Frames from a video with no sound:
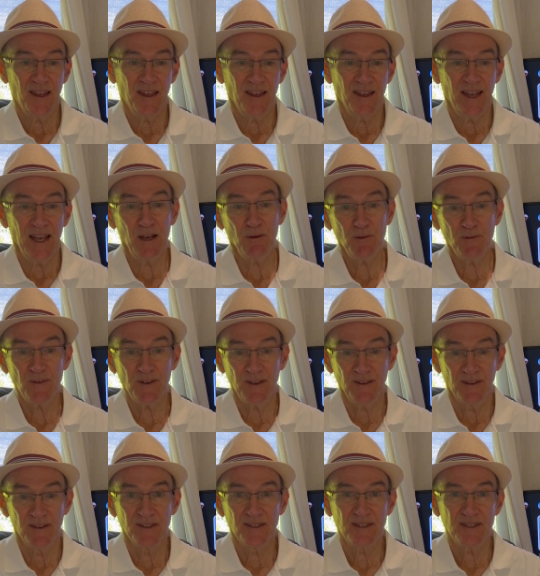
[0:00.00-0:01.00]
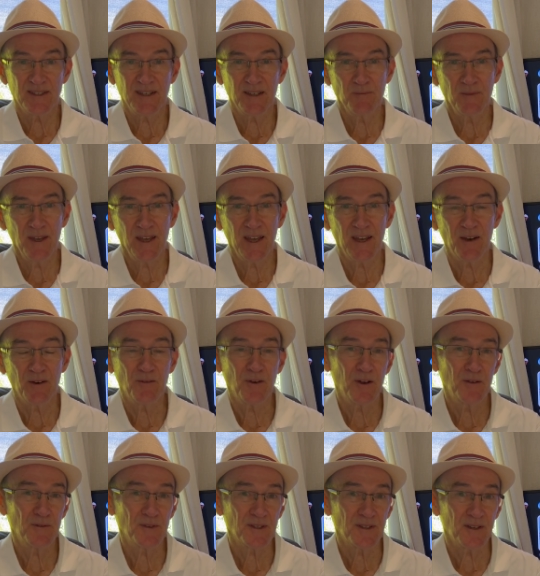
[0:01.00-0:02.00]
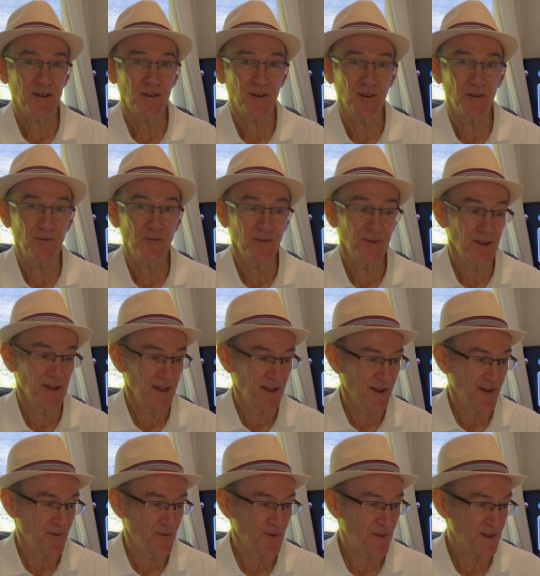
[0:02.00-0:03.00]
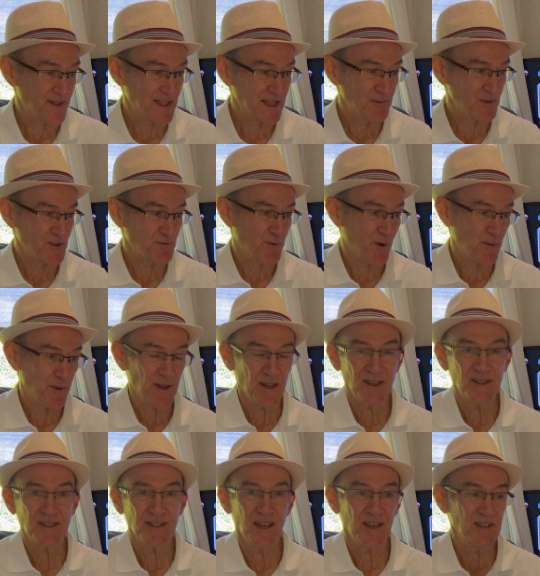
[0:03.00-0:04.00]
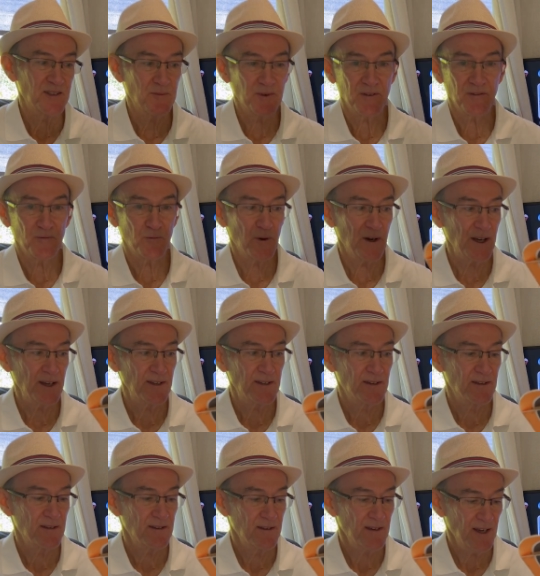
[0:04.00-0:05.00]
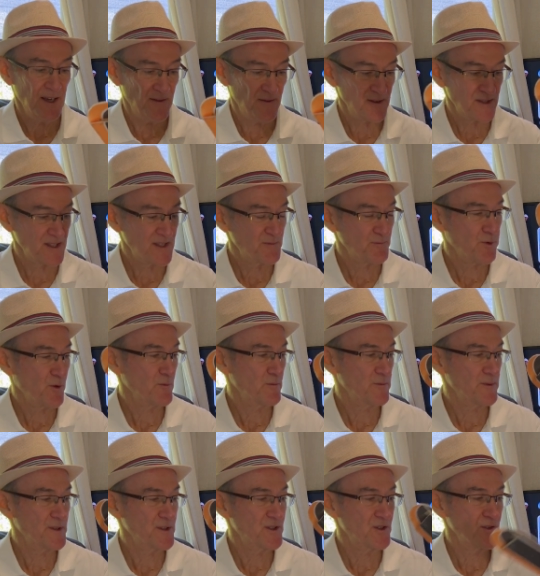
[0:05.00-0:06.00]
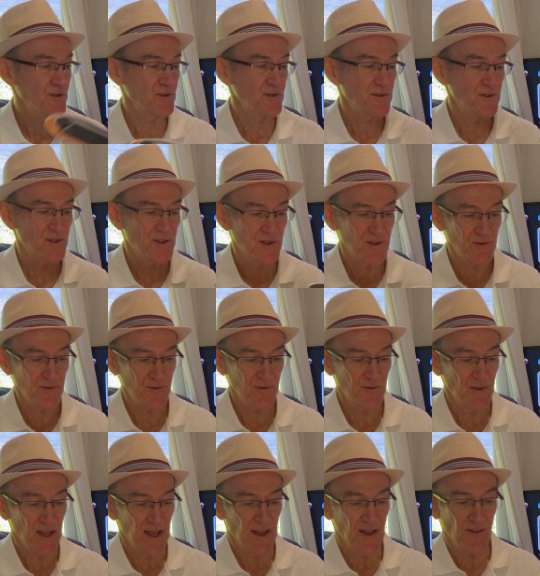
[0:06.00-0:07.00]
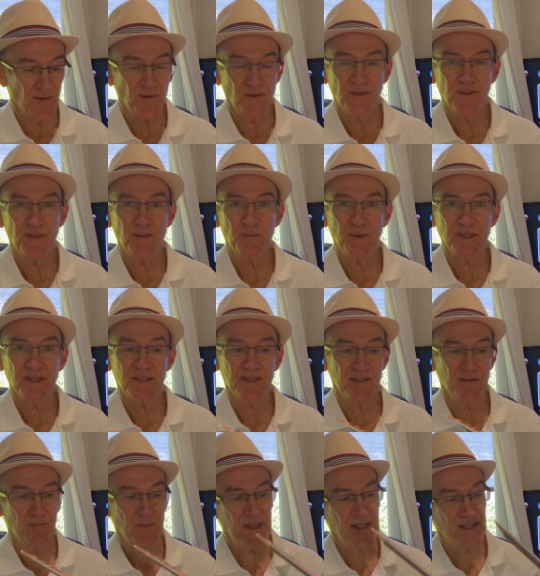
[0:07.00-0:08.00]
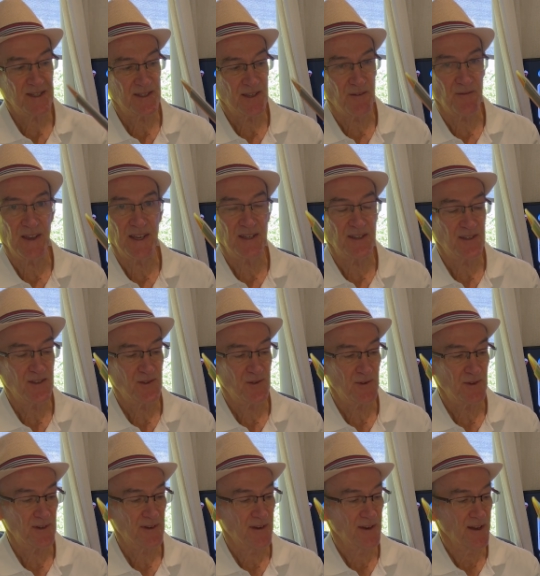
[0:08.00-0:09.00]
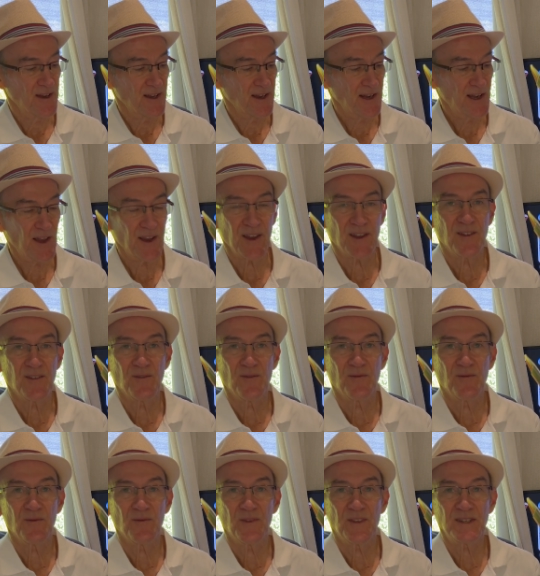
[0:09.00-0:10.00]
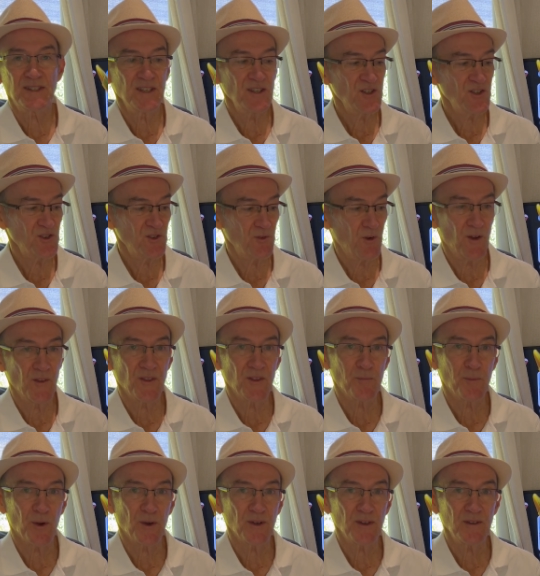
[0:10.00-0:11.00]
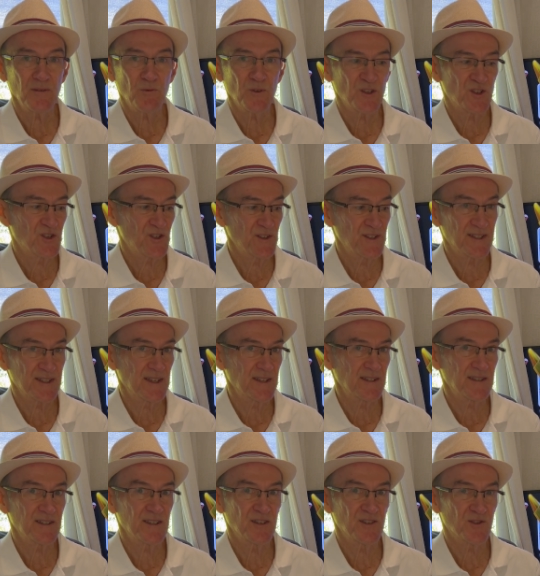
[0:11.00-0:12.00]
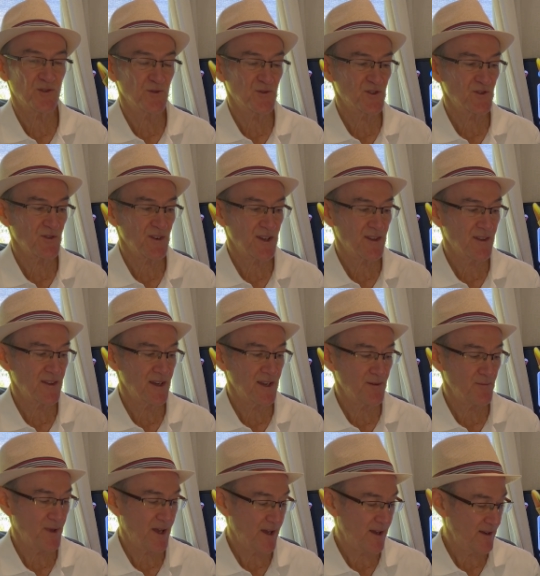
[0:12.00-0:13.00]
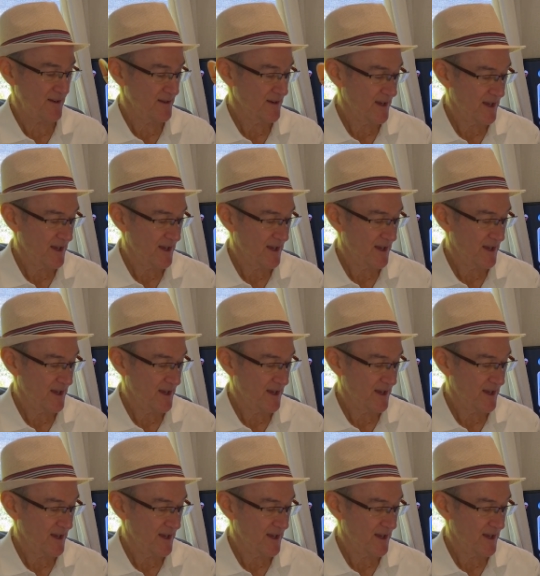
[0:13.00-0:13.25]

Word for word: However, somehow over time, the Savage bobber has gained a bit of weight. And this is probably due to the bits and pieces I've added to it, like the tissue on the body, which is an essential strengthening part,